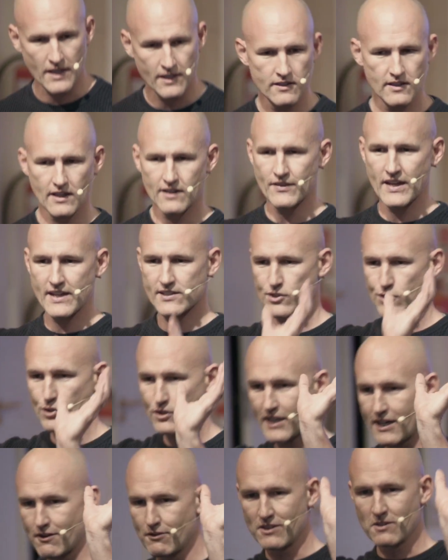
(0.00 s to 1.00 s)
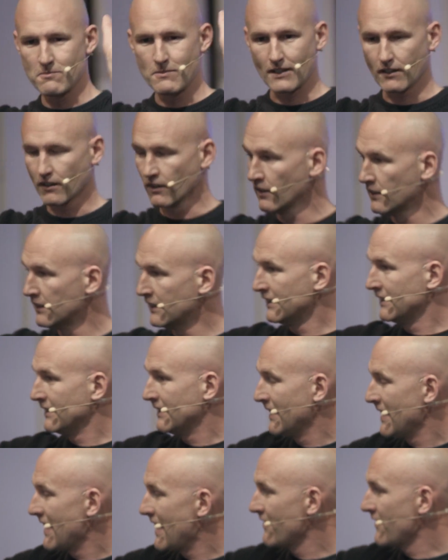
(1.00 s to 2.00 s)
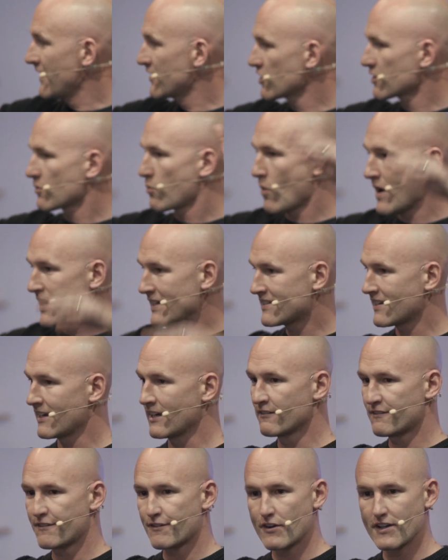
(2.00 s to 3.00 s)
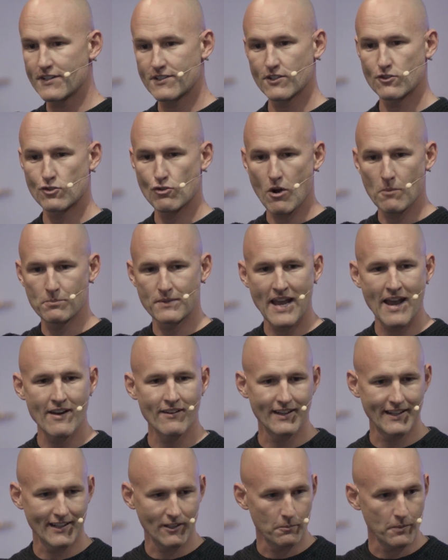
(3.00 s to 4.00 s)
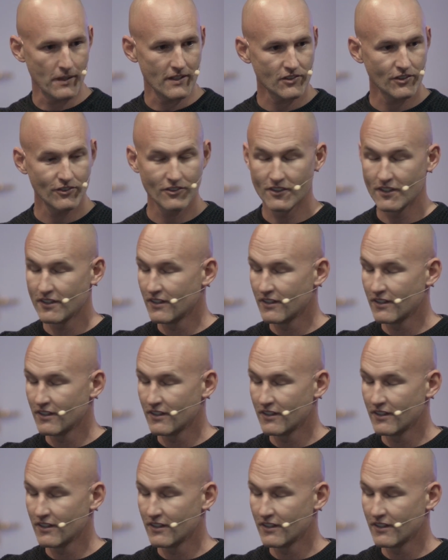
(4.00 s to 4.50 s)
in, and they're stood there in the middle, and they're just waiting for it to drop down a little bit.